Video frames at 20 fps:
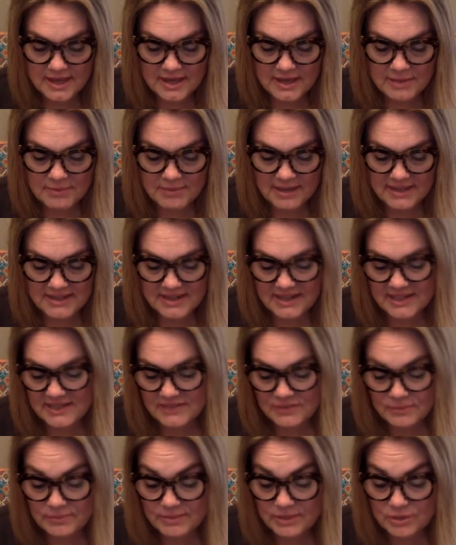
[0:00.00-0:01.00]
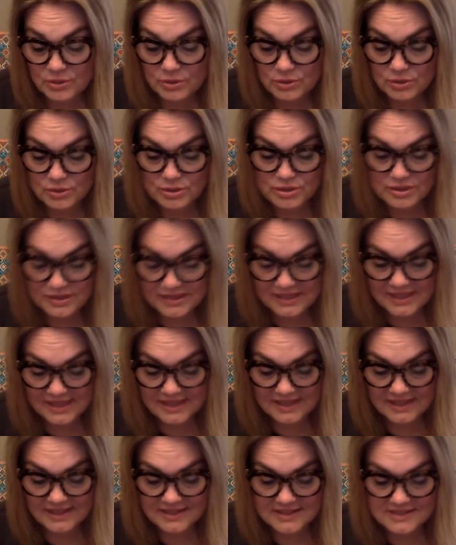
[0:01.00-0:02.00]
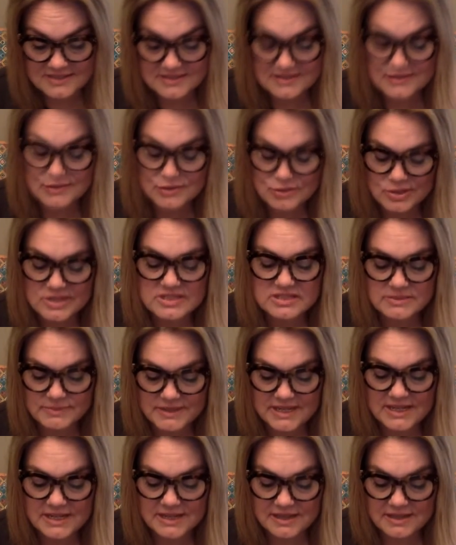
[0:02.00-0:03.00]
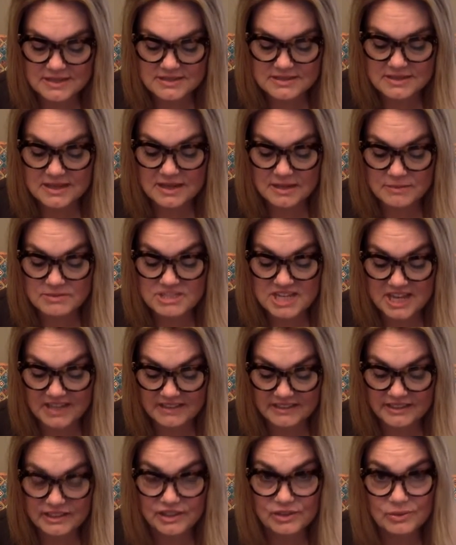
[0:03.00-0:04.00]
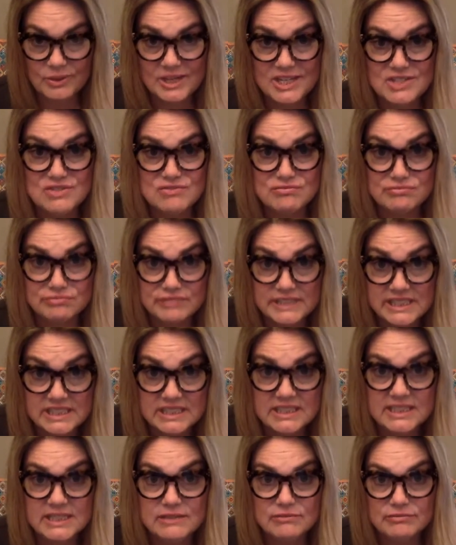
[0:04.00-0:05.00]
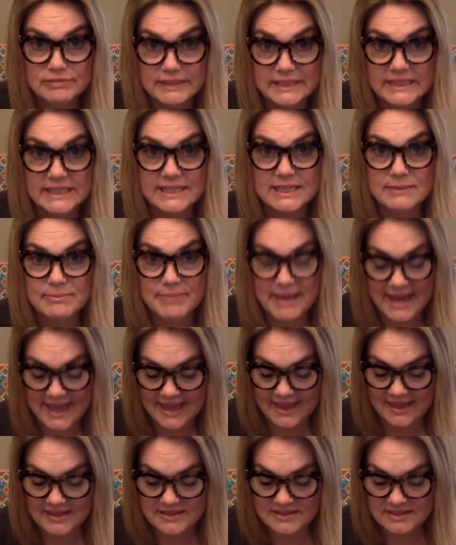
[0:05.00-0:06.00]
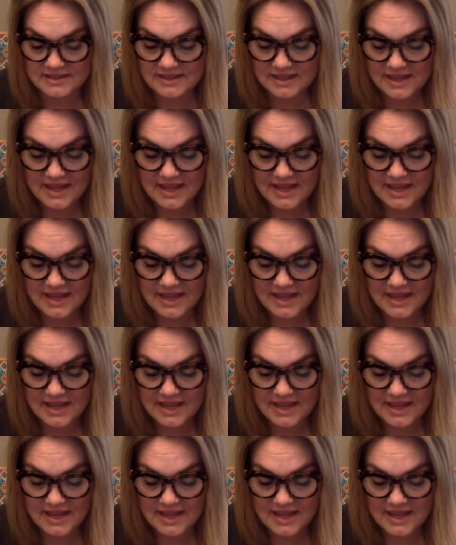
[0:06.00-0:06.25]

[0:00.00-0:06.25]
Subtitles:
It might not even be who you're thinking it is. Trust me, it is. And I'm telling you, it's really, really bad.